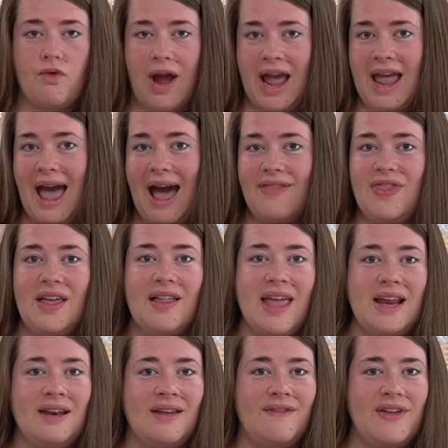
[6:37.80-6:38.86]
Right at the
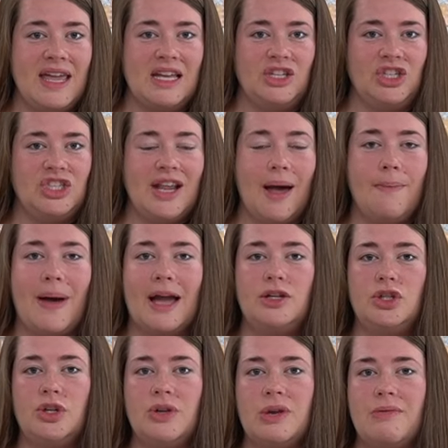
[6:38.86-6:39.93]
end of each step, I
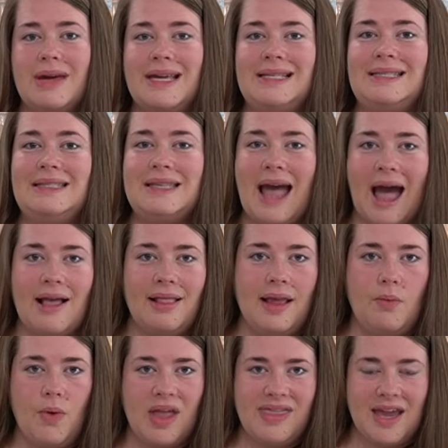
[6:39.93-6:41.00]
show you exactly
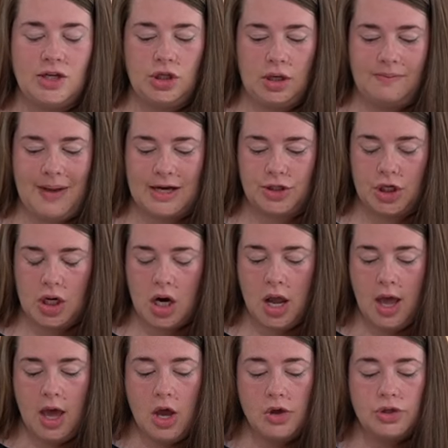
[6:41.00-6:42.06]
what they should measure.
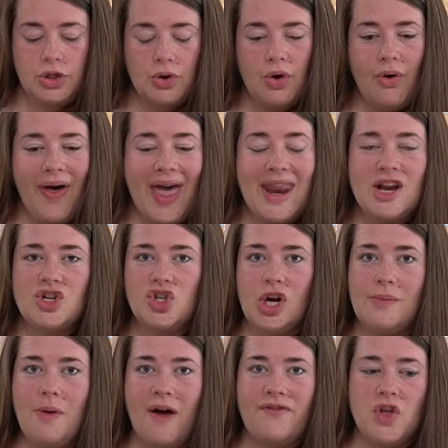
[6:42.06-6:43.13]
So go ahead and
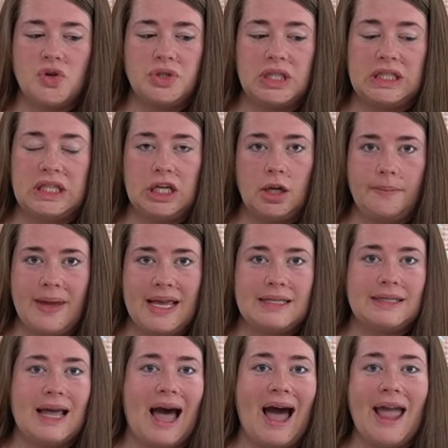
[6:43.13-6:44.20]
trim off those little
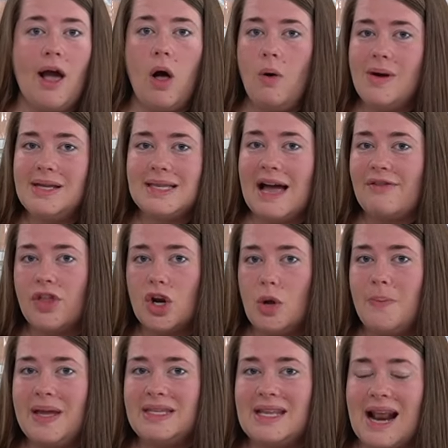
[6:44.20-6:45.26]
bits. I always have little
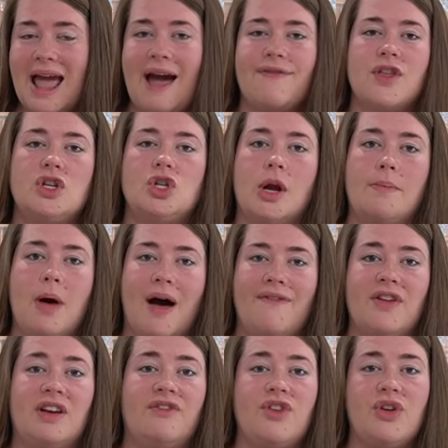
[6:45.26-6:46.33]
bits that I have to trim off
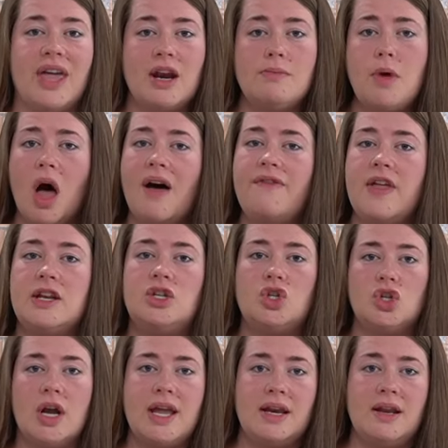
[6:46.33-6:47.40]
and if you get them off and
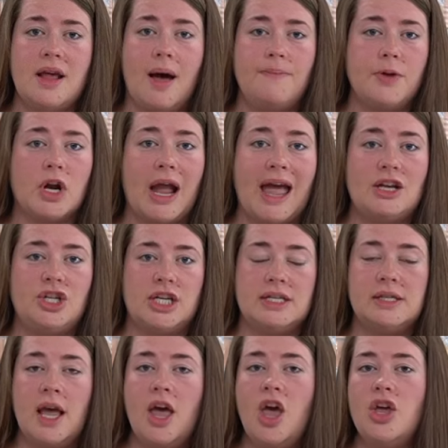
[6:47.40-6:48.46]
straighten up your edges,
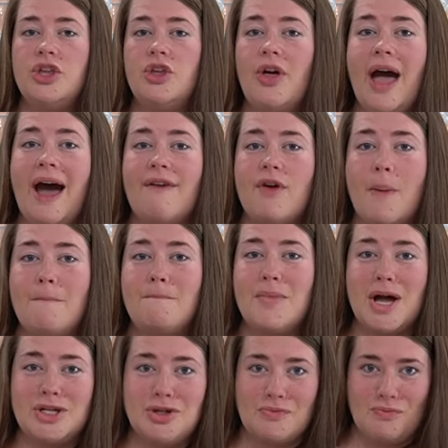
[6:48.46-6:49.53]
you'll have
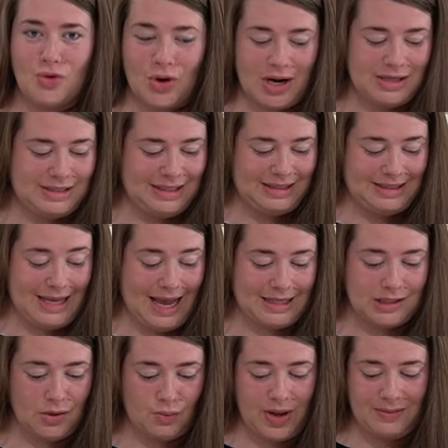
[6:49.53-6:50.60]
much more
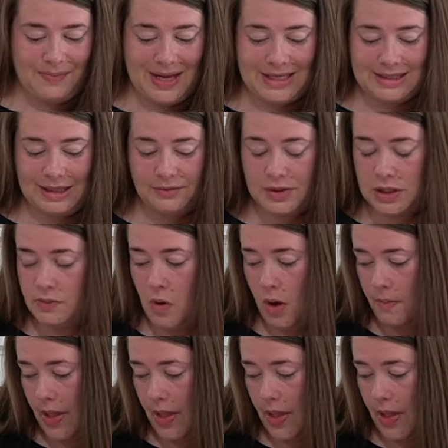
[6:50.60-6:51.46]
success when piecing with small